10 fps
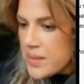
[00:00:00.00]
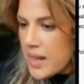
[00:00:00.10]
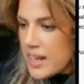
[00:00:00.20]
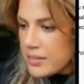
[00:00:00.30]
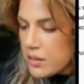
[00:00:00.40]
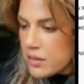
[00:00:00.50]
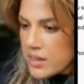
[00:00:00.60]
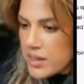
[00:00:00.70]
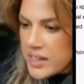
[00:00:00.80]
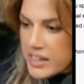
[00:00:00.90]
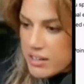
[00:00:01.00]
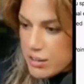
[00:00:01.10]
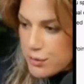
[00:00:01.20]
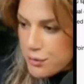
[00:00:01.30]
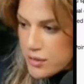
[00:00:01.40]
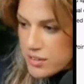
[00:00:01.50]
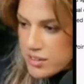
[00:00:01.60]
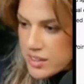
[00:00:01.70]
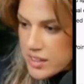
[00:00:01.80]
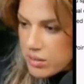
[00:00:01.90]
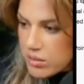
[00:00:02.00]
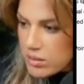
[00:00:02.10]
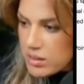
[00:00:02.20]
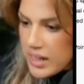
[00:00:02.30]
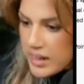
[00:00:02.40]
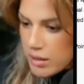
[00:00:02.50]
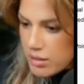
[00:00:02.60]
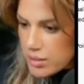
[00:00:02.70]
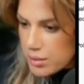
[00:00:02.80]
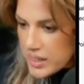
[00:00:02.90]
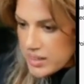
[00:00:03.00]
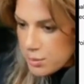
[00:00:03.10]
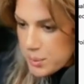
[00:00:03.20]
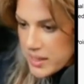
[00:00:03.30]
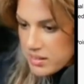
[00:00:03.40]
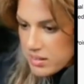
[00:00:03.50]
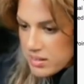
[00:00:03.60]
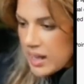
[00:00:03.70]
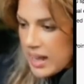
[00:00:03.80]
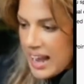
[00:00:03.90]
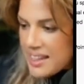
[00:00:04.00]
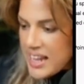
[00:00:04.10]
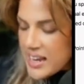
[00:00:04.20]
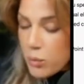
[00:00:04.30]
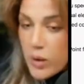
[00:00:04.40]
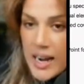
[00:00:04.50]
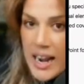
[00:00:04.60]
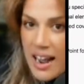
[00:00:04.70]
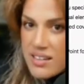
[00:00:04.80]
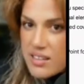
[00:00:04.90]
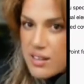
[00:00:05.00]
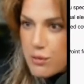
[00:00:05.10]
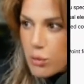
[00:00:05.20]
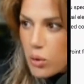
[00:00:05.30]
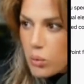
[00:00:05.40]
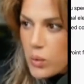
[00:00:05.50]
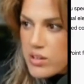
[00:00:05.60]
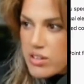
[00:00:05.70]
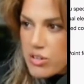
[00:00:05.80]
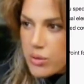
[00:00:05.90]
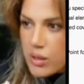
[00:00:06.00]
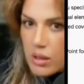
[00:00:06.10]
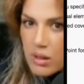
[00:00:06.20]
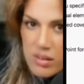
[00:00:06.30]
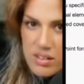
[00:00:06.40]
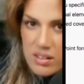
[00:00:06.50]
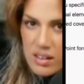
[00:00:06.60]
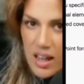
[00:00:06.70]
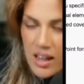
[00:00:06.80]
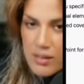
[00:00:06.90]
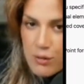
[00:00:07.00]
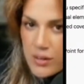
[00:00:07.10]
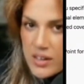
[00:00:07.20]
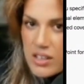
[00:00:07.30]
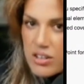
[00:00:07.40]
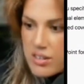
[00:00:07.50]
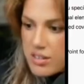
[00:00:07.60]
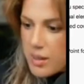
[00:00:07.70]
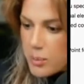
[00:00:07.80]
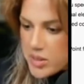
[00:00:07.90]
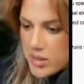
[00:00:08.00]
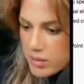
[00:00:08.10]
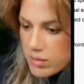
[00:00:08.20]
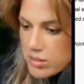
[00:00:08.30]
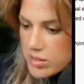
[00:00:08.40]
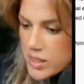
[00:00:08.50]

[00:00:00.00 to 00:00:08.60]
And look, here's the first skill, let go to make space. And then what I asked it for was to include a slide for each of the sub skills.